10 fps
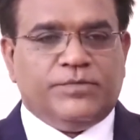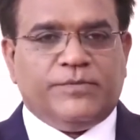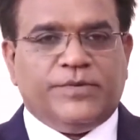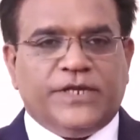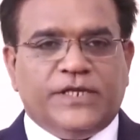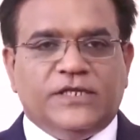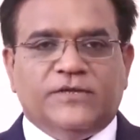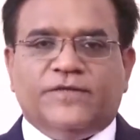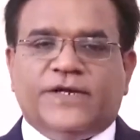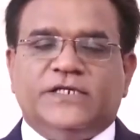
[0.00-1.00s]
preparing the
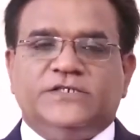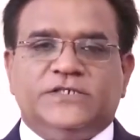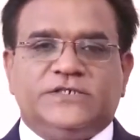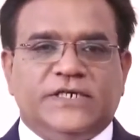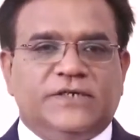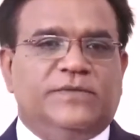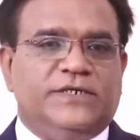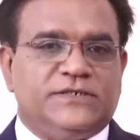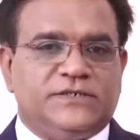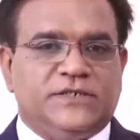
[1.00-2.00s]
financial
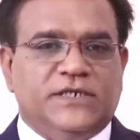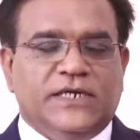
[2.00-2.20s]
statements